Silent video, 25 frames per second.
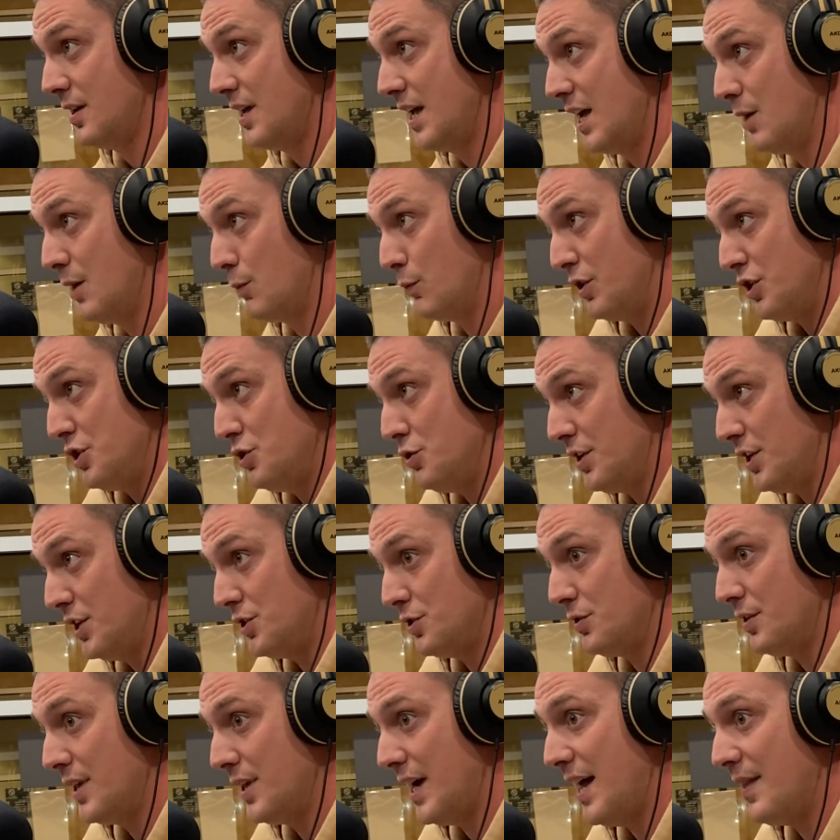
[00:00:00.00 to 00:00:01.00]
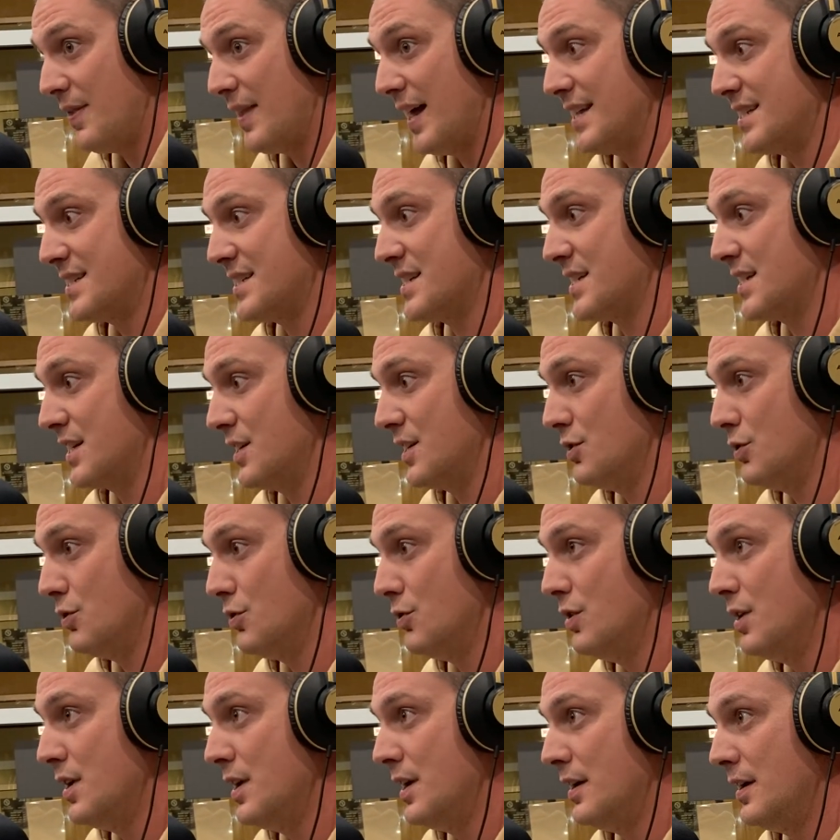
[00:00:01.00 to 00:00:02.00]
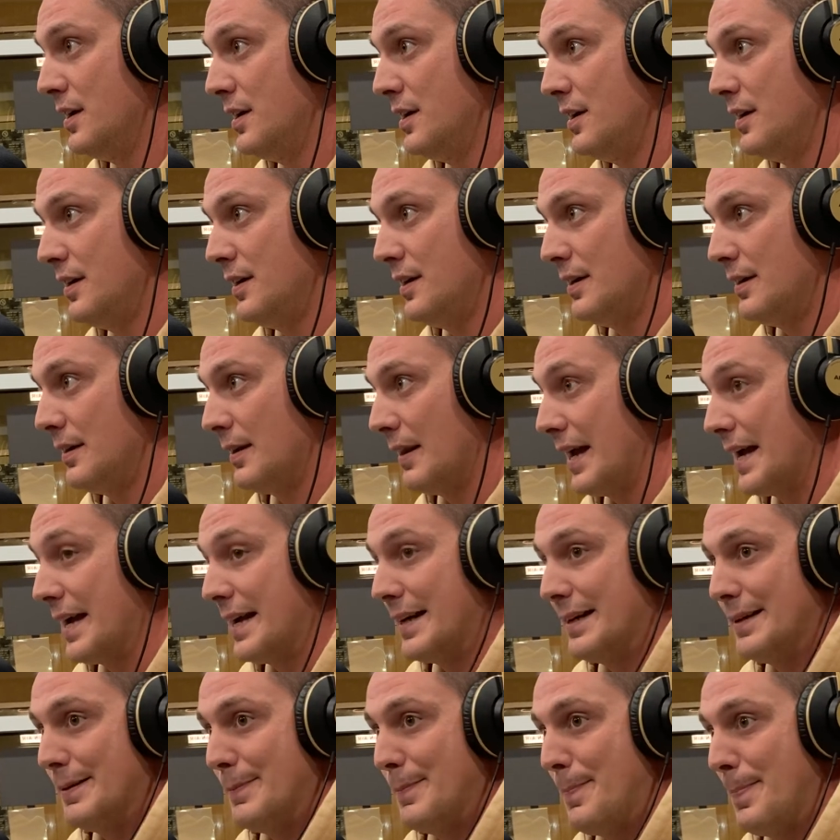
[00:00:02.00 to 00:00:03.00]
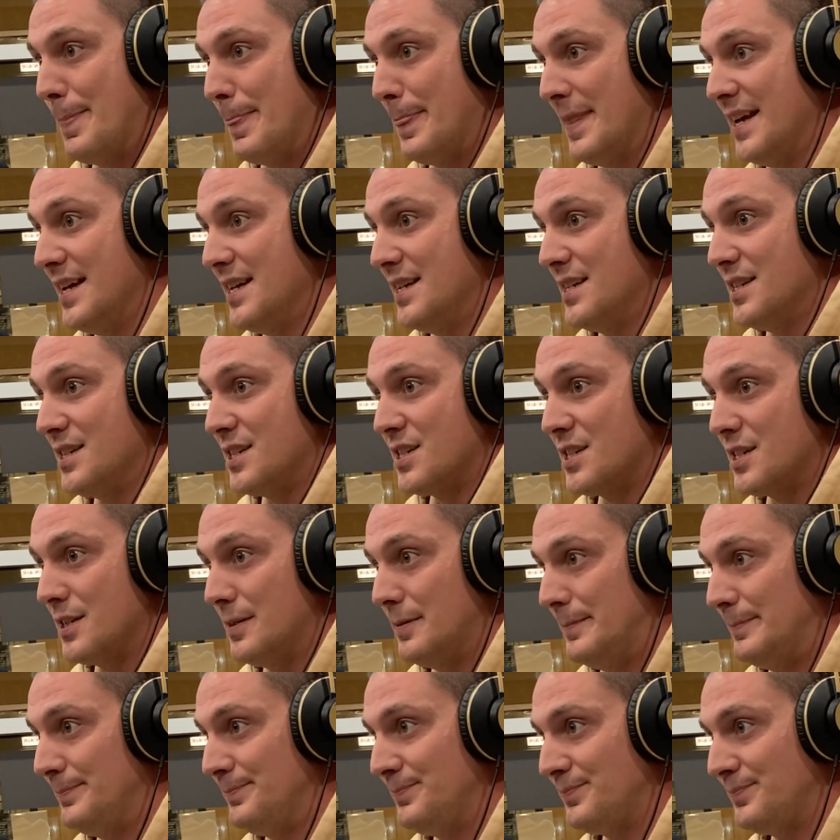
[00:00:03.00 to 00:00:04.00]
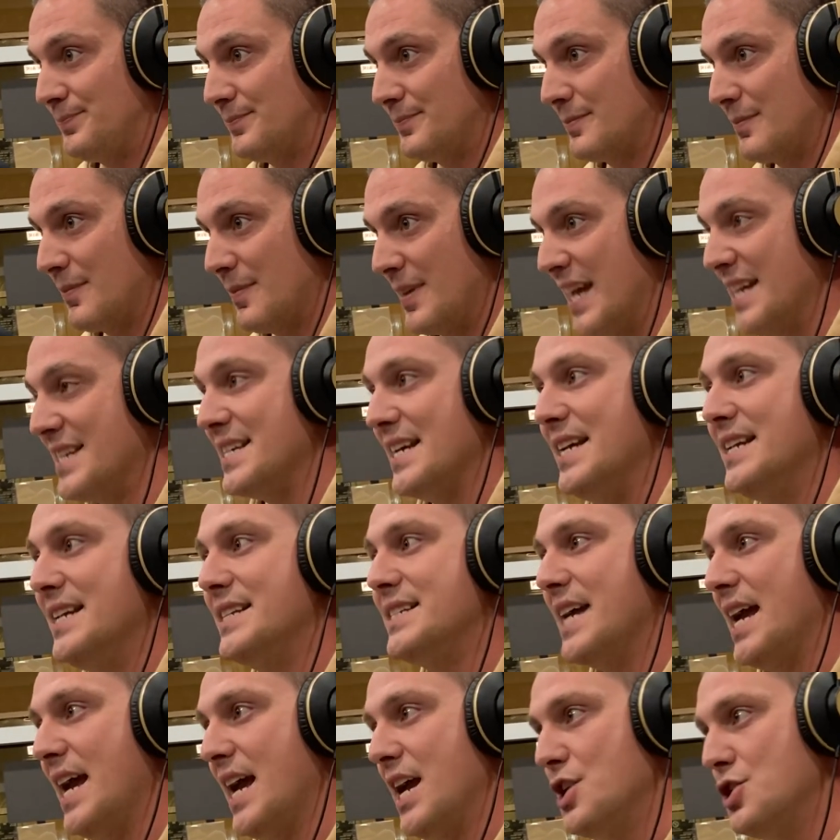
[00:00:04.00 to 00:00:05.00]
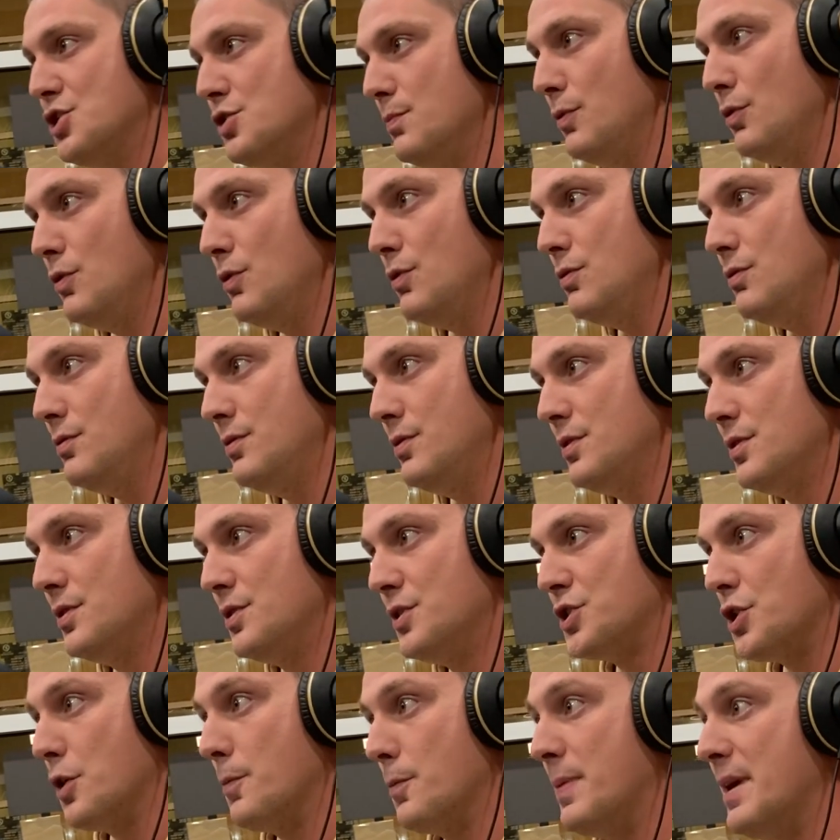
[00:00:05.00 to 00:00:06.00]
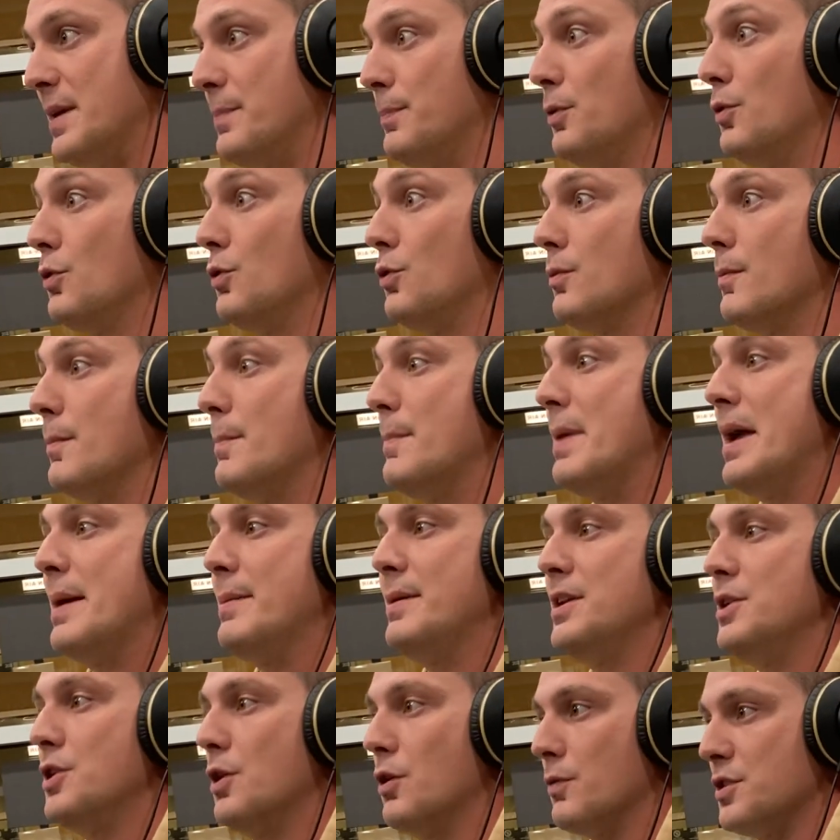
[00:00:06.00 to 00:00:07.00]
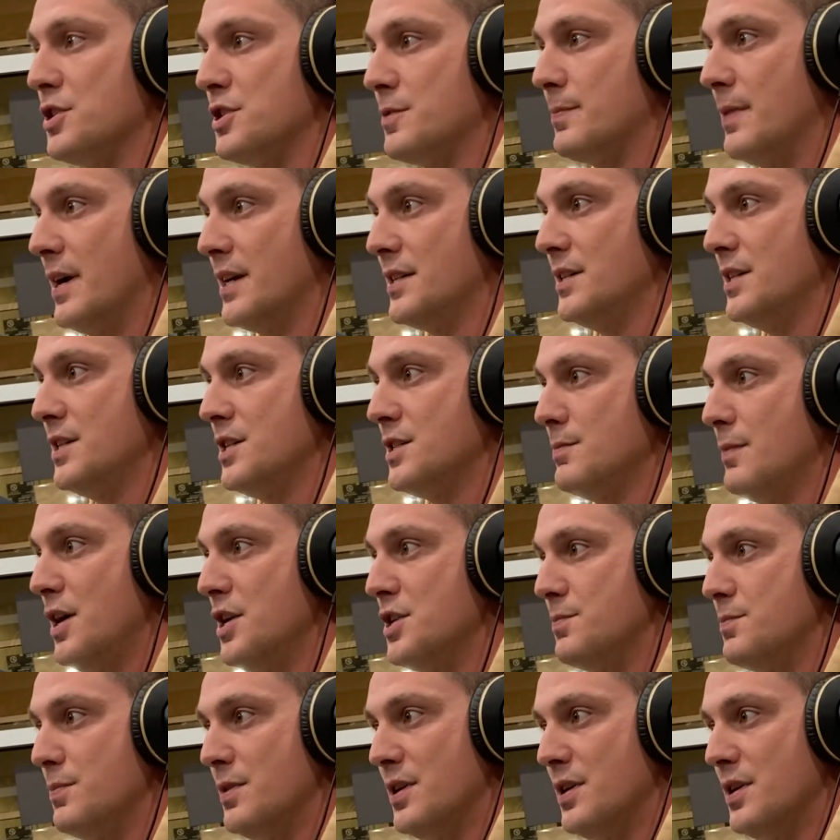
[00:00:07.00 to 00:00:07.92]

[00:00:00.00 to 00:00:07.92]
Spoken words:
And when you can do that, that skill, it's intangible, so people maybe don't respect it as much.